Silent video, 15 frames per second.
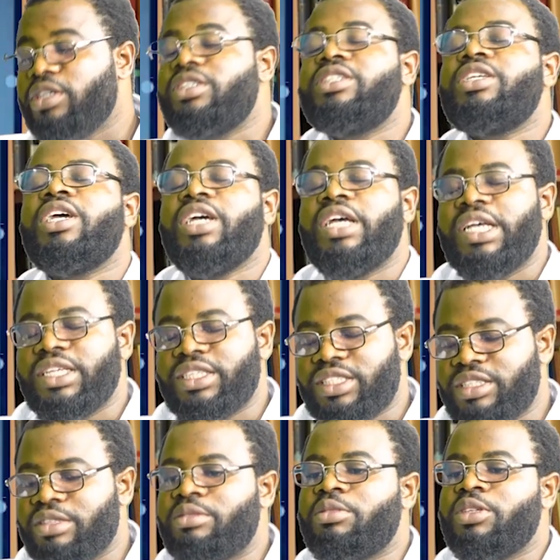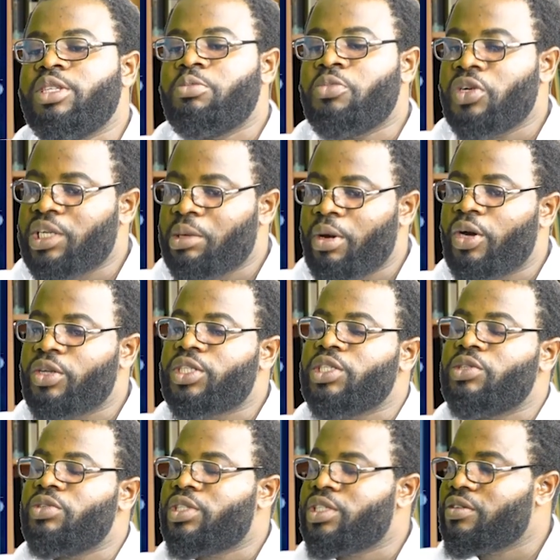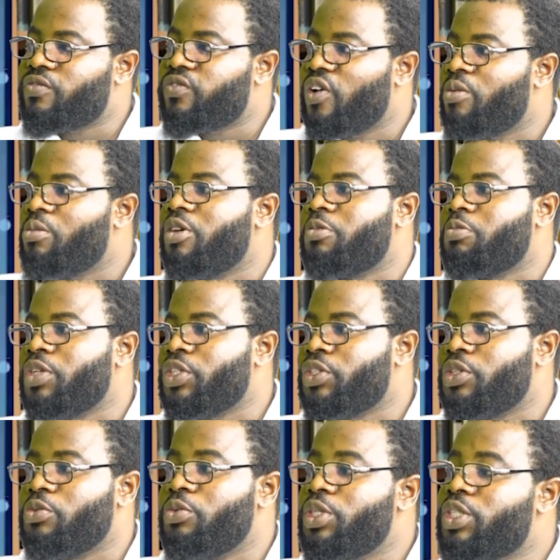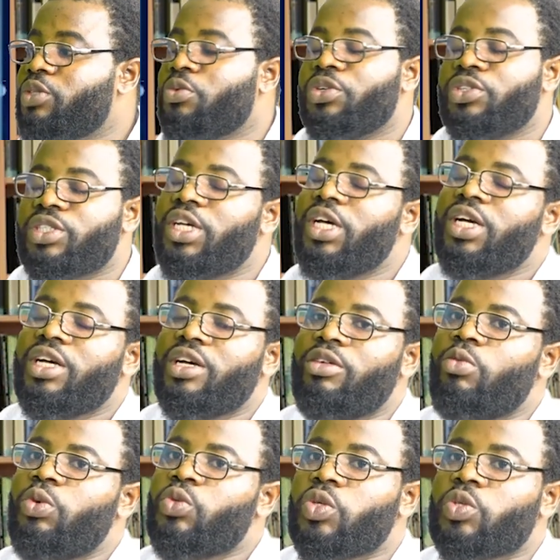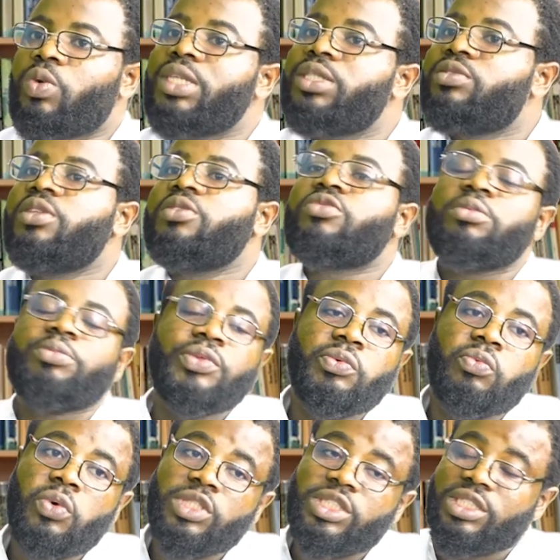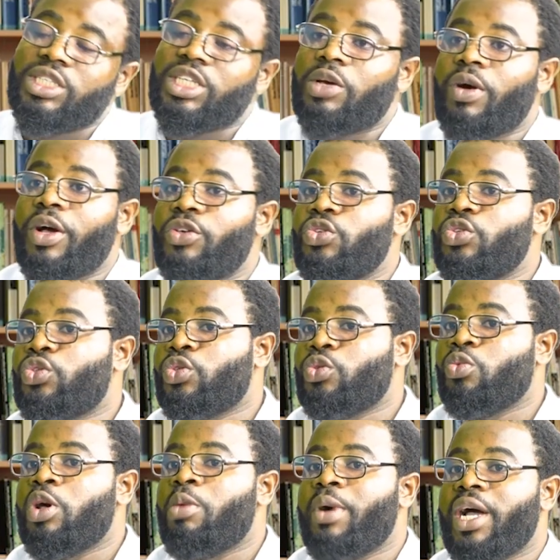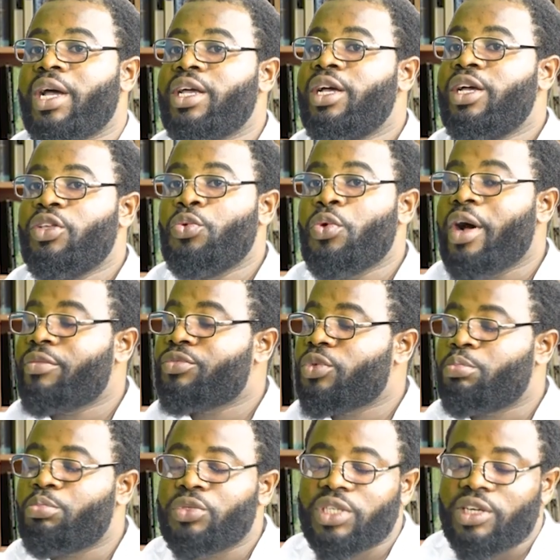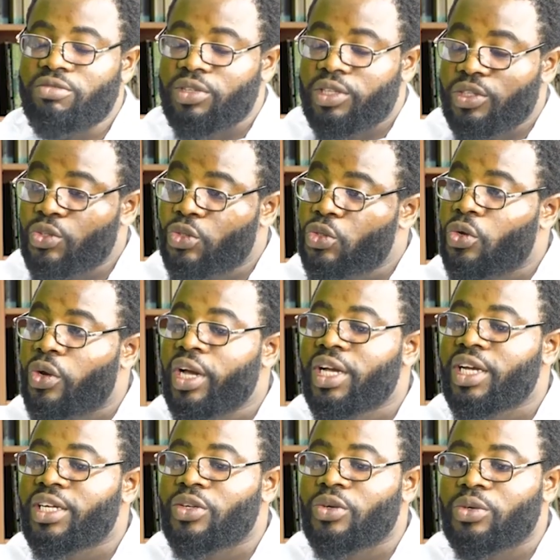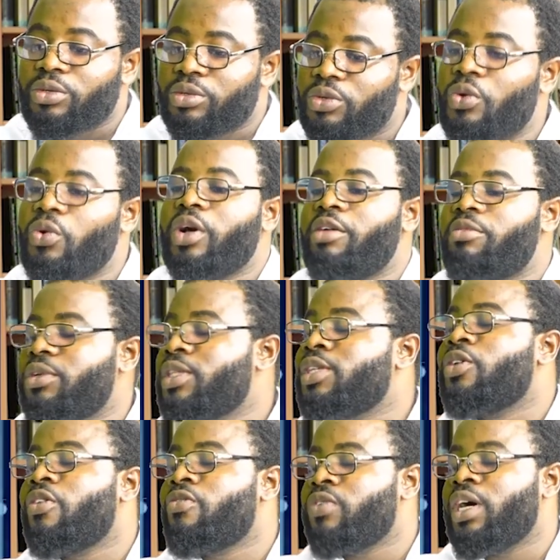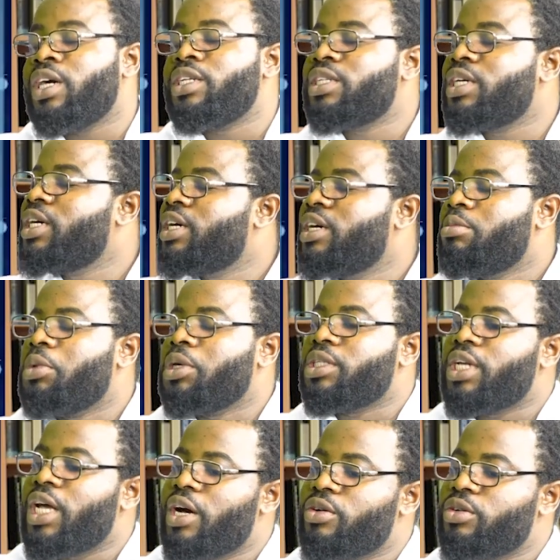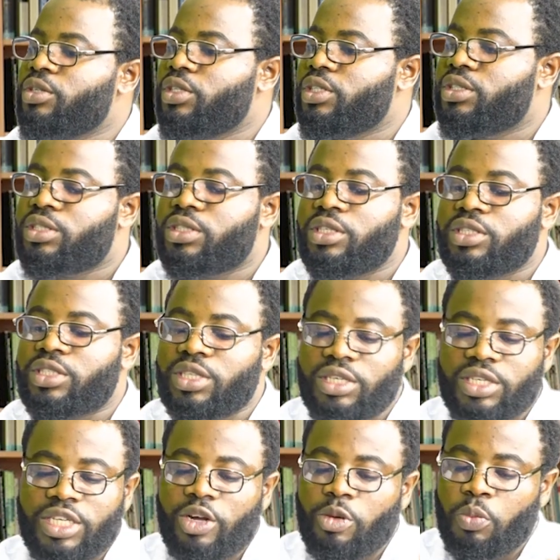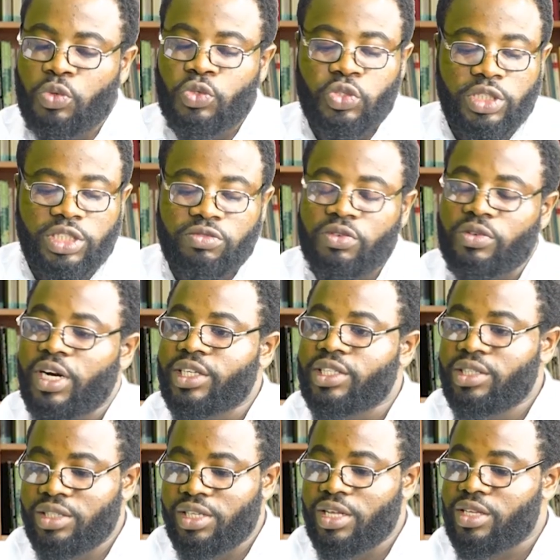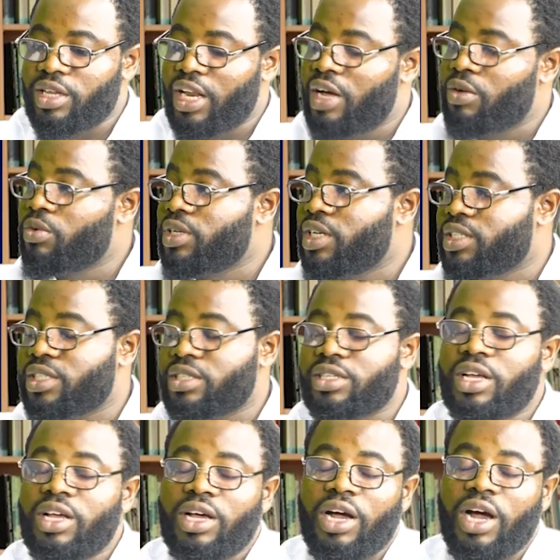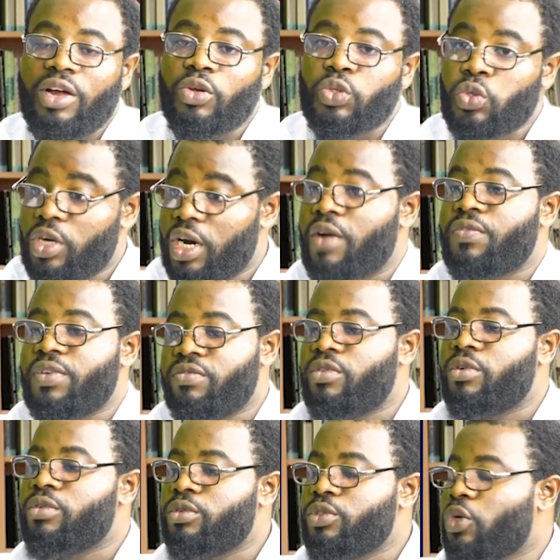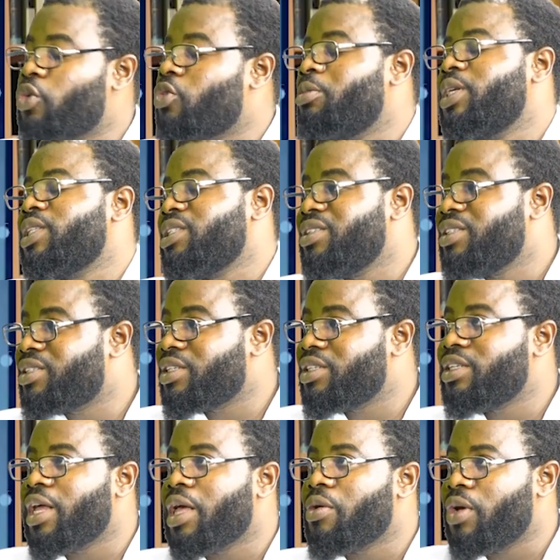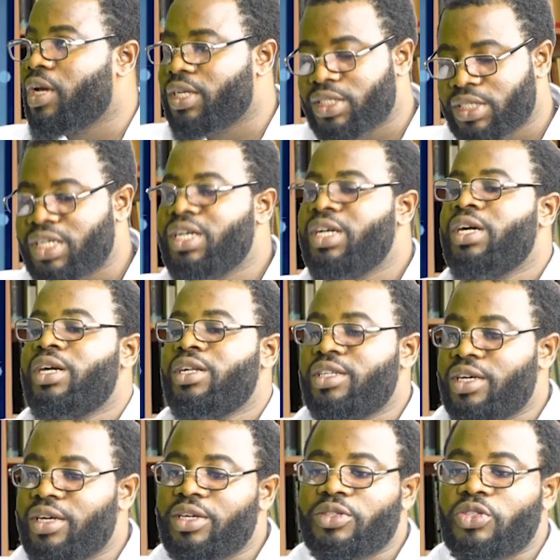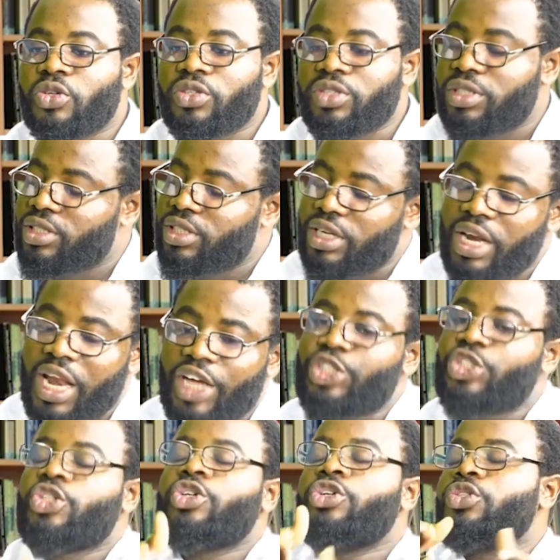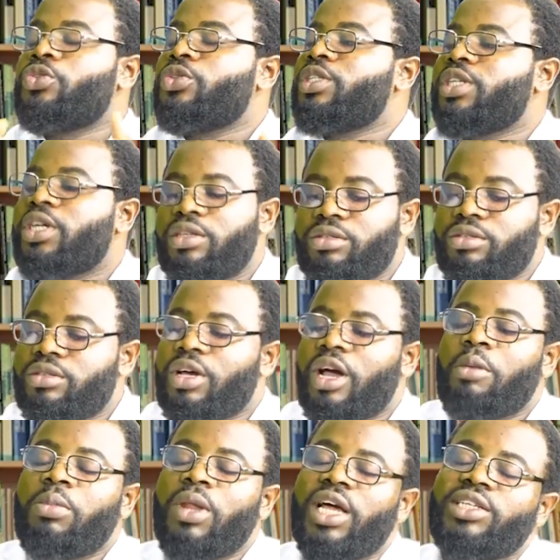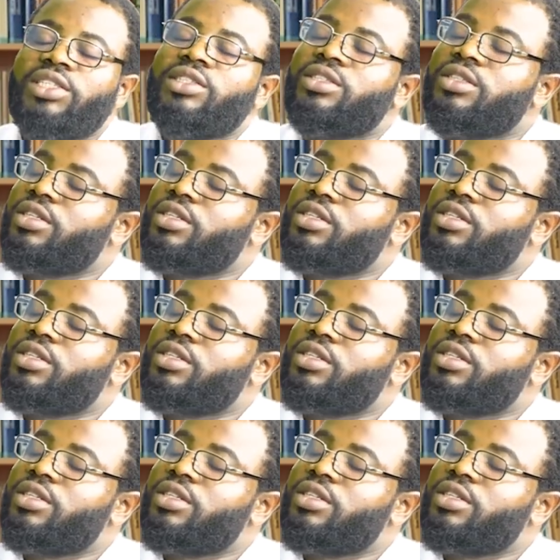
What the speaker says: yes, it brought about a written form of poetry, which was quite different from what they were used to, whereby you have to put everything into your head or know everything offhand. But now there's an opportunity for writing. There's a language, there's an orthography for documenting this thing there, and they latched onto it and applied it.